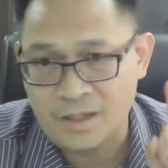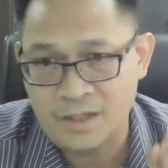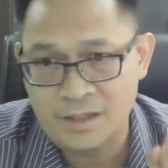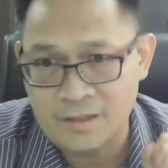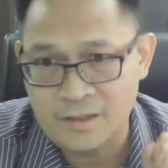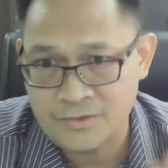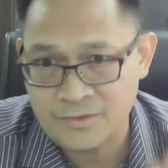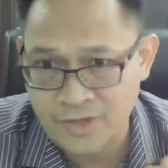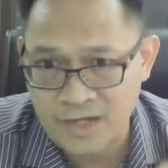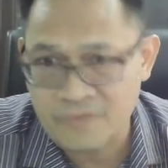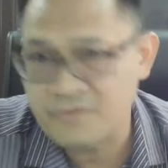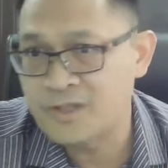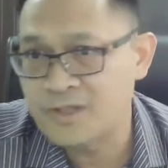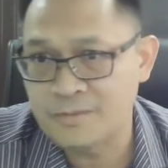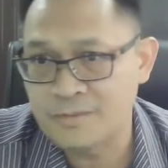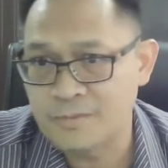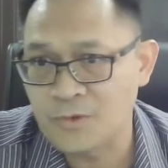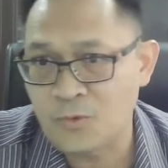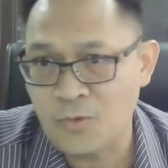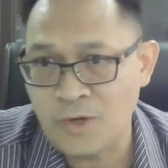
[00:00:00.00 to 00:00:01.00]
Driver
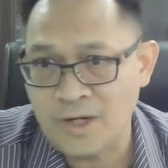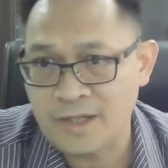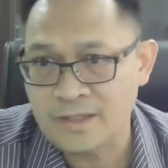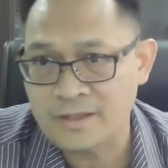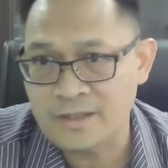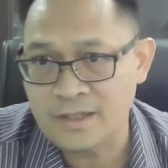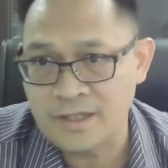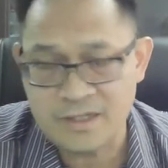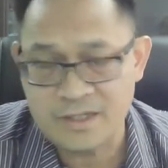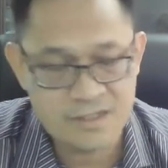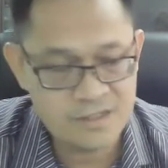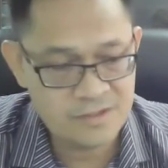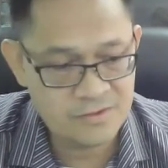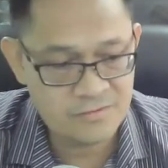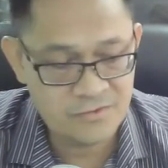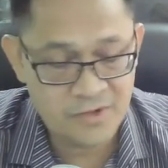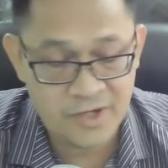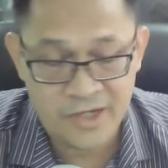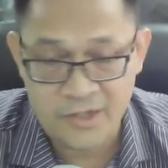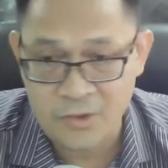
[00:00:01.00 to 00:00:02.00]
number one is
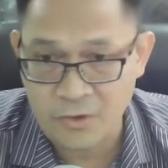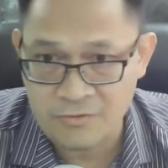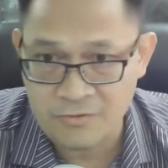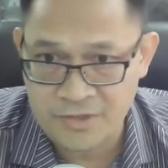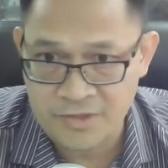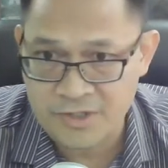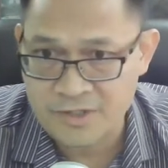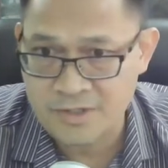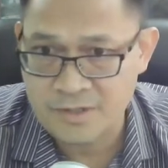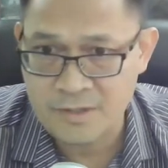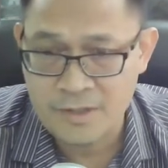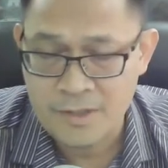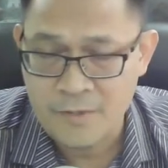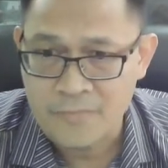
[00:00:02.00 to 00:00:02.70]
very obvious.